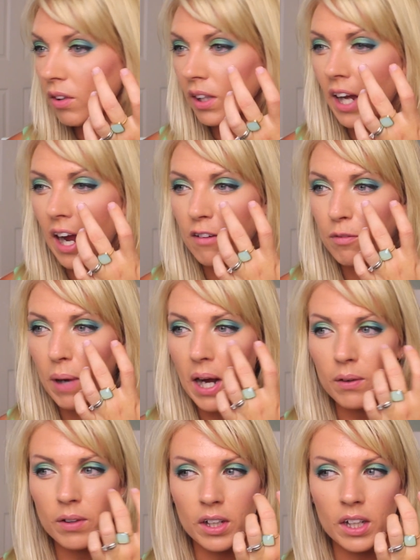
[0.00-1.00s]
really have
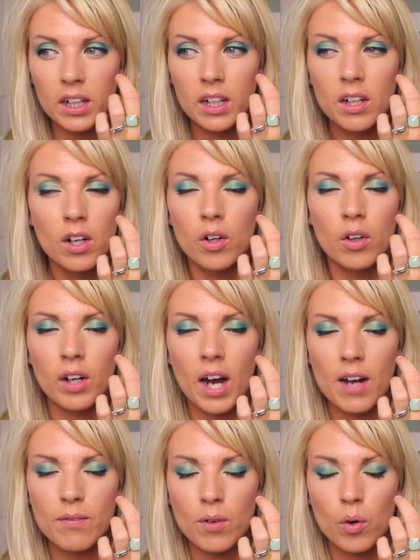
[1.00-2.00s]
powder or
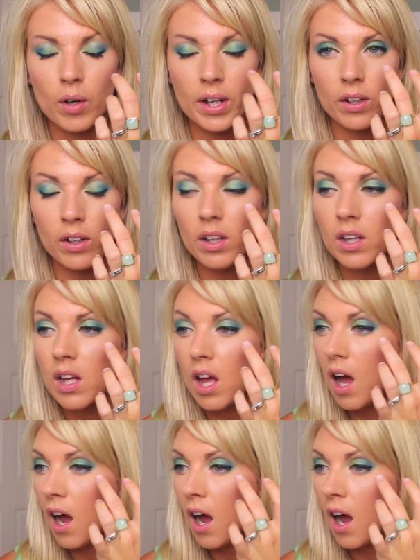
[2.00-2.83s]
have oil.